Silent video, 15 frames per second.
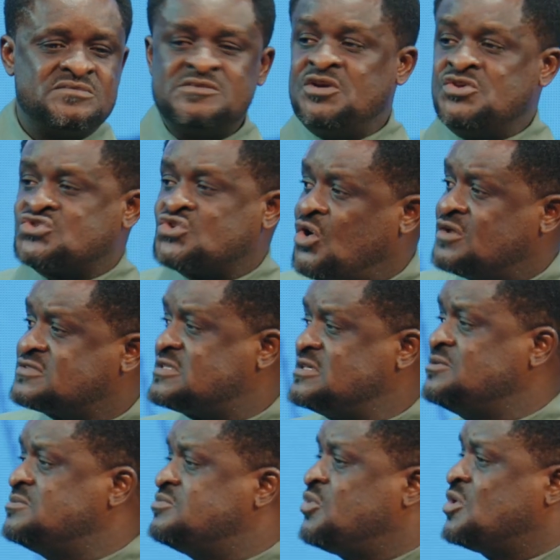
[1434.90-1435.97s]
So
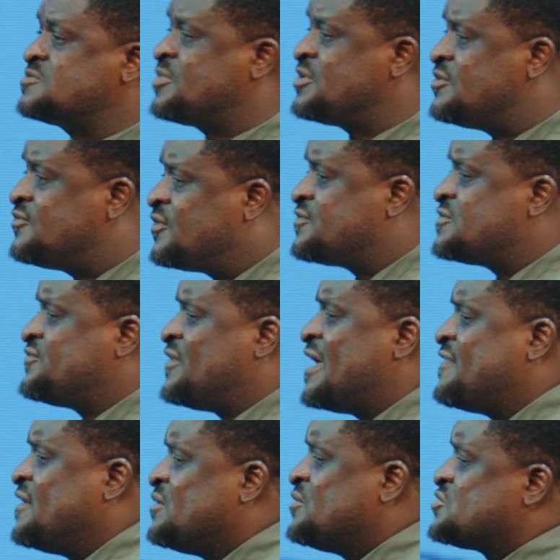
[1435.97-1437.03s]
Austin was bereaved of his
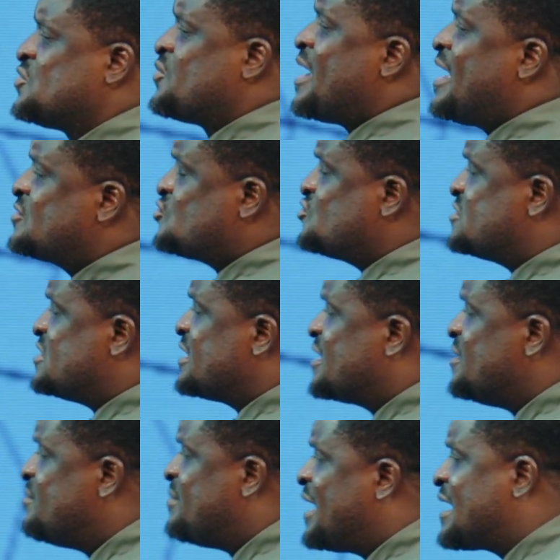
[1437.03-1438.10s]
father, so we had to take
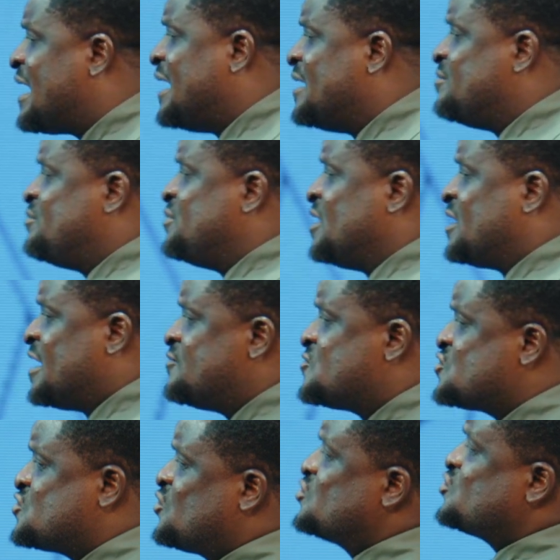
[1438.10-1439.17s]
him back. I, he came to
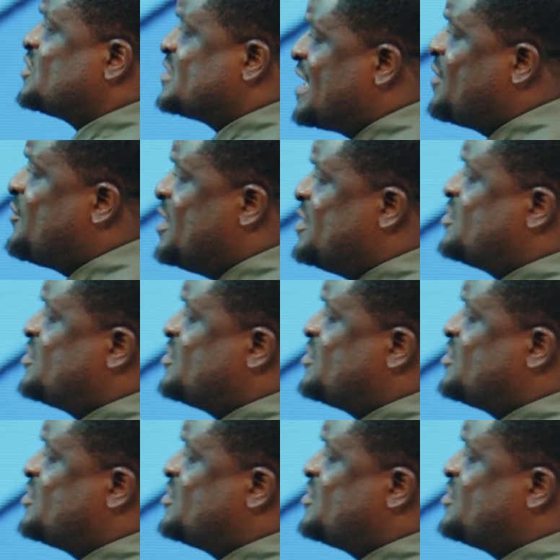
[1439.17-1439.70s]
Sokoto. I went